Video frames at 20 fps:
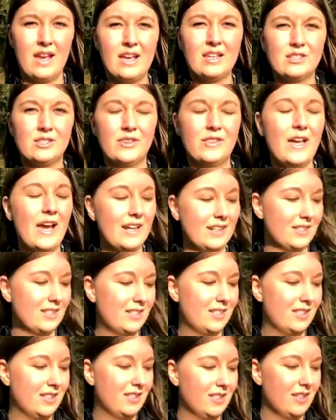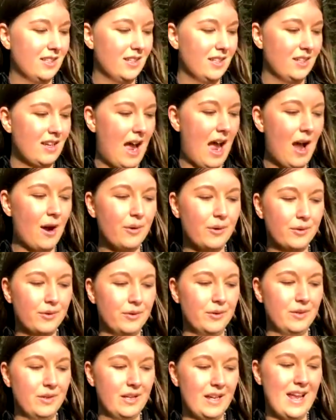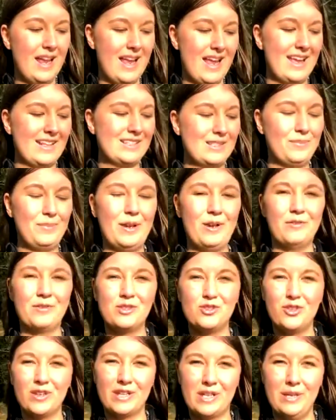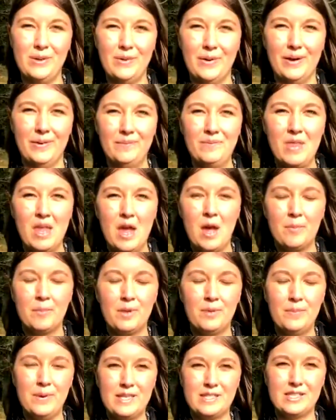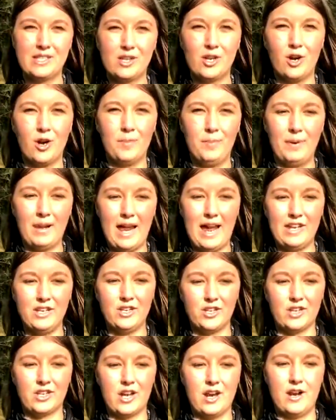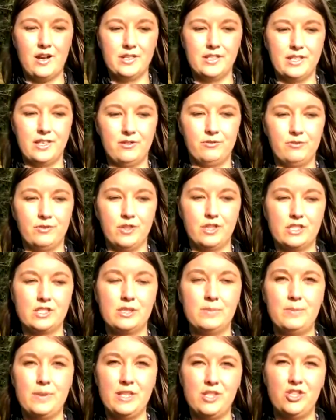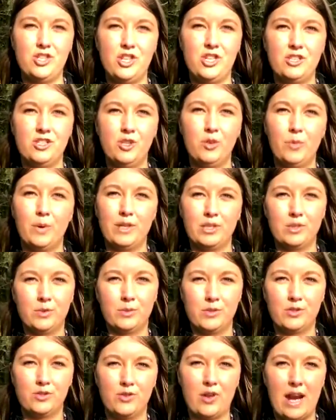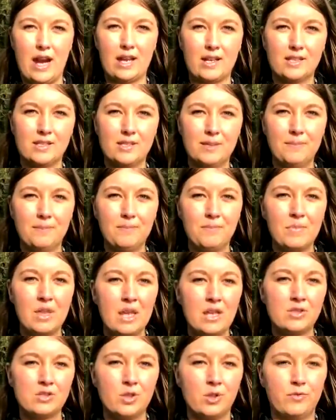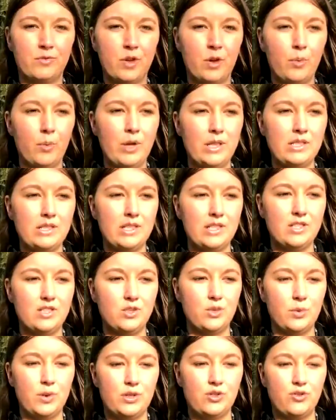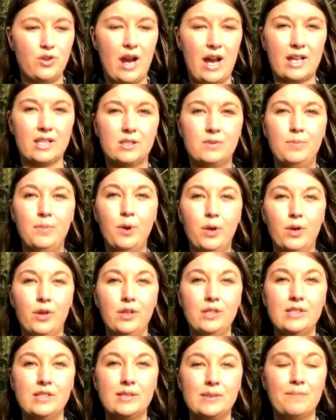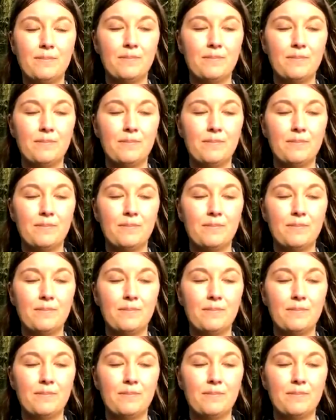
So that's how, it's a bit of a tricky one, but you basically got to plan your garden for the species you want to attract. So if you're wanting to attract birds,